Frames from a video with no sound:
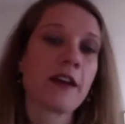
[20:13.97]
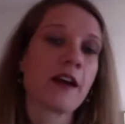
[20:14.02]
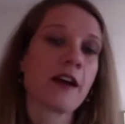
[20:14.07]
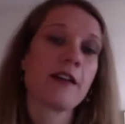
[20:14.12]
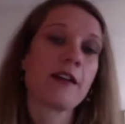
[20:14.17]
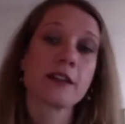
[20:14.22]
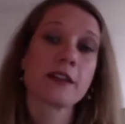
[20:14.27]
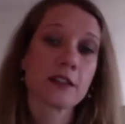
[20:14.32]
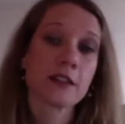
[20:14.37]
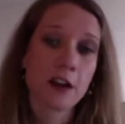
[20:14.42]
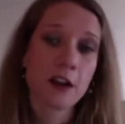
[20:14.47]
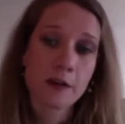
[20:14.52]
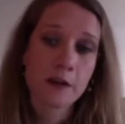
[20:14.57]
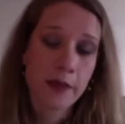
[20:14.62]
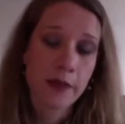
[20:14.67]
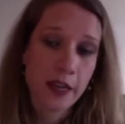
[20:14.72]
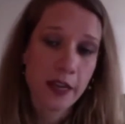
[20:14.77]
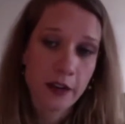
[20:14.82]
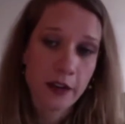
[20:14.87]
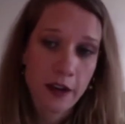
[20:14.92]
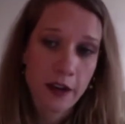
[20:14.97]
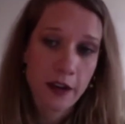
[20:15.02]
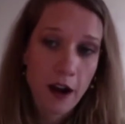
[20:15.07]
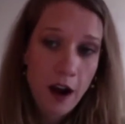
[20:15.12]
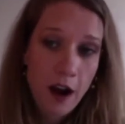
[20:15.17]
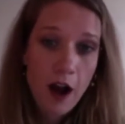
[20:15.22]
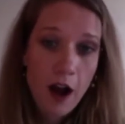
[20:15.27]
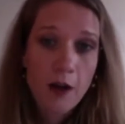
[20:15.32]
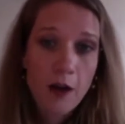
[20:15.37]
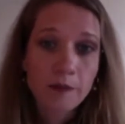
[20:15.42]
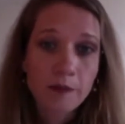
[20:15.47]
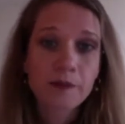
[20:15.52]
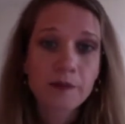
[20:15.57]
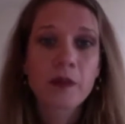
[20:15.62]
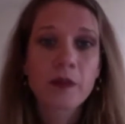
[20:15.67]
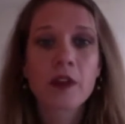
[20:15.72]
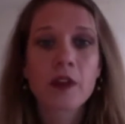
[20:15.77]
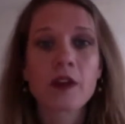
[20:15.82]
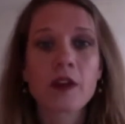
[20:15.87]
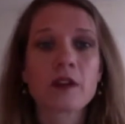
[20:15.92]
like startmeeting.com.
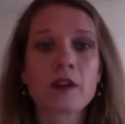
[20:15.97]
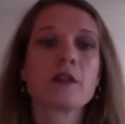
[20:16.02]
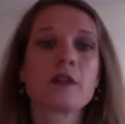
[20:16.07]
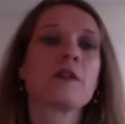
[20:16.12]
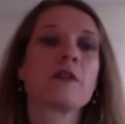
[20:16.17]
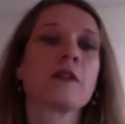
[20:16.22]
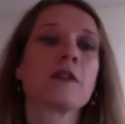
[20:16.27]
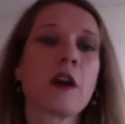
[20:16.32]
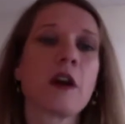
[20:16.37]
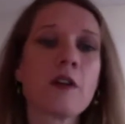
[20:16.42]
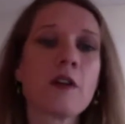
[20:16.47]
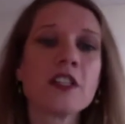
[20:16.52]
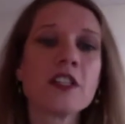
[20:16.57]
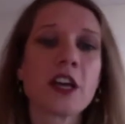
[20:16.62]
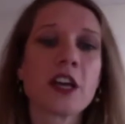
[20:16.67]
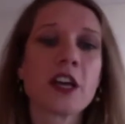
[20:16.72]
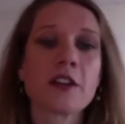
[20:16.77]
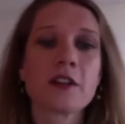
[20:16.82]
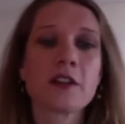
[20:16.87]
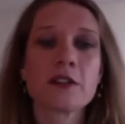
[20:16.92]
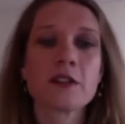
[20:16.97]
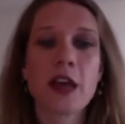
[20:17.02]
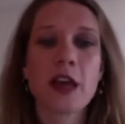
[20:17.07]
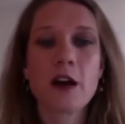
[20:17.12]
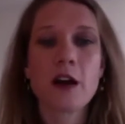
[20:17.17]
So go and check those out.